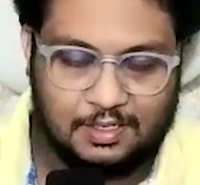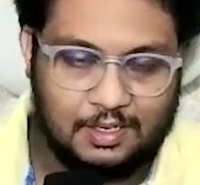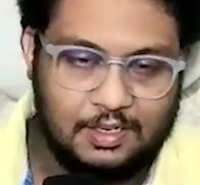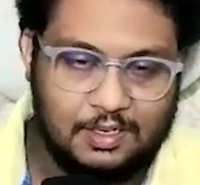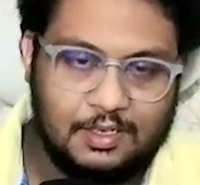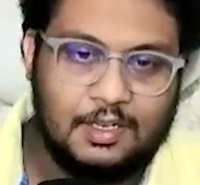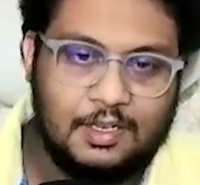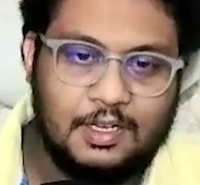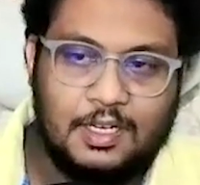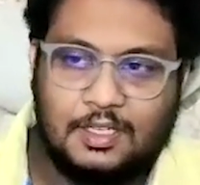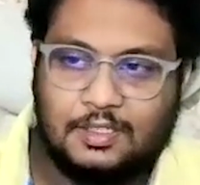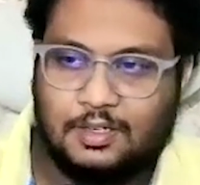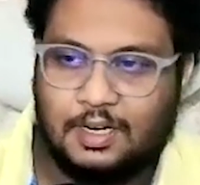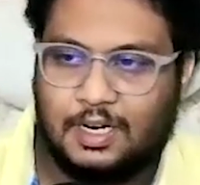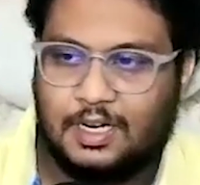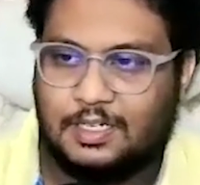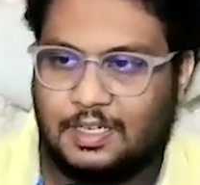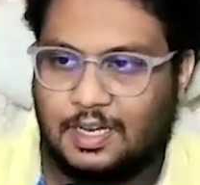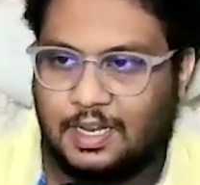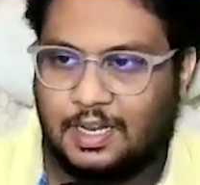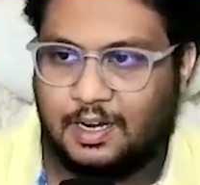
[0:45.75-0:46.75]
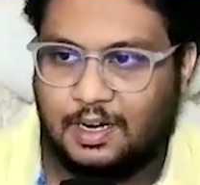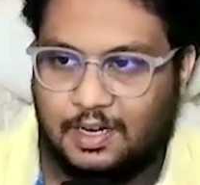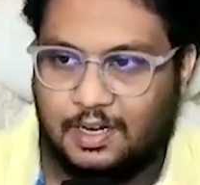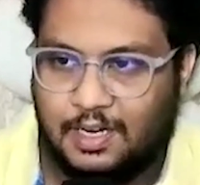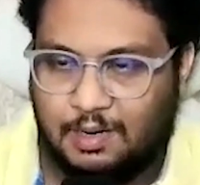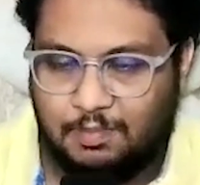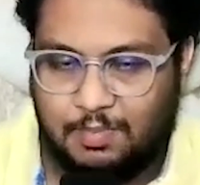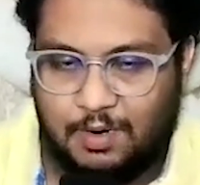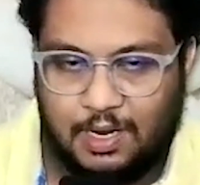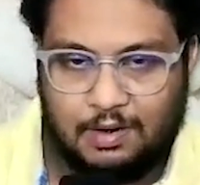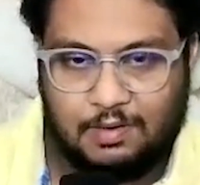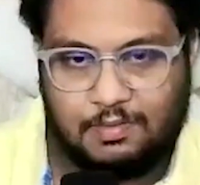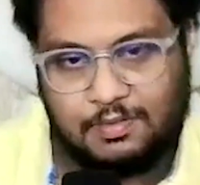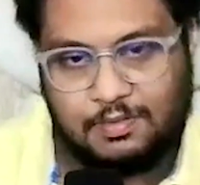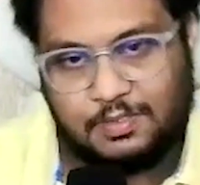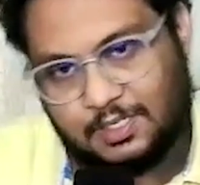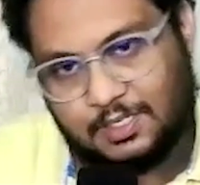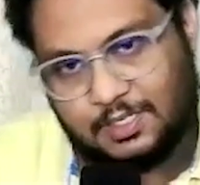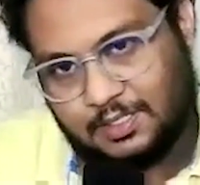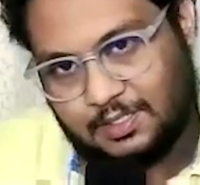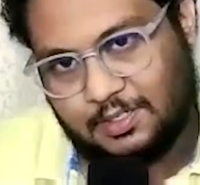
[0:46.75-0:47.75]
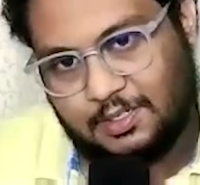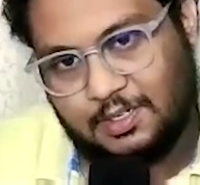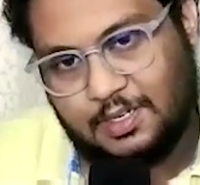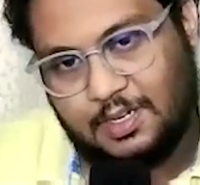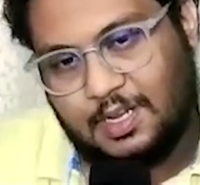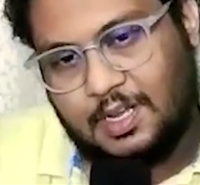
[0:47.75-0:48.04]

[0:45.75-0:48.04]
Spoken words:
right? So it's like a deep dive session.